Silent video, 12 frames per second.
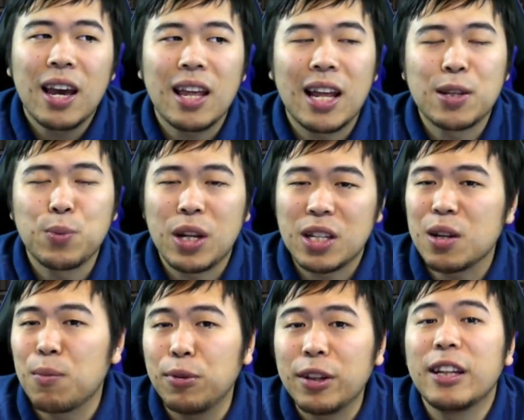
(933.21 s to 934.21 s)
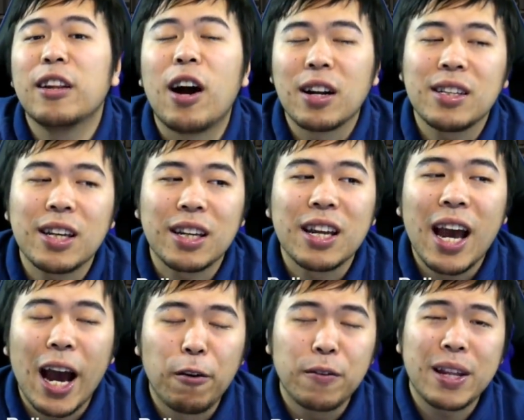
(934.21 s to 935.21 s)
That's when it's completely locked in.
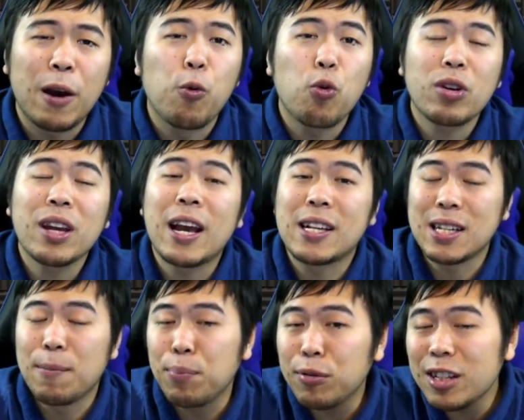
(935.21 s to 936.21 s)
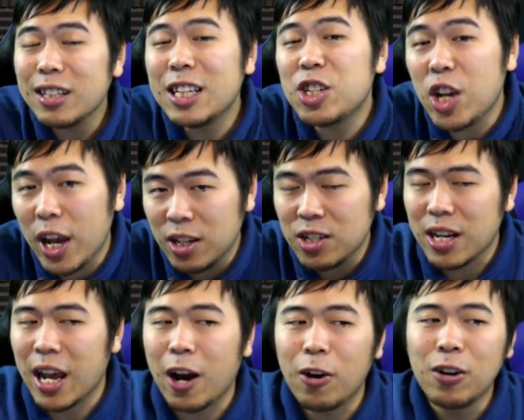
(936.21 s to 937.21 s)
However, that wording has completely changed
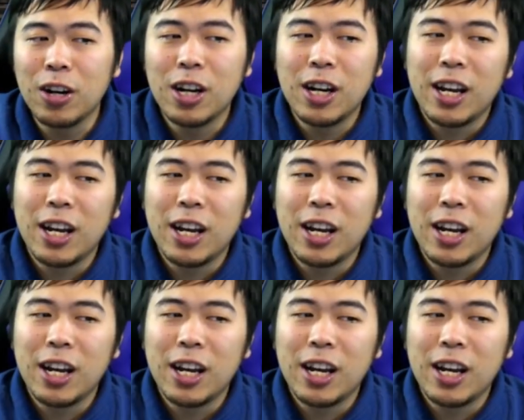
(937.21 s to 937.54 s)
now.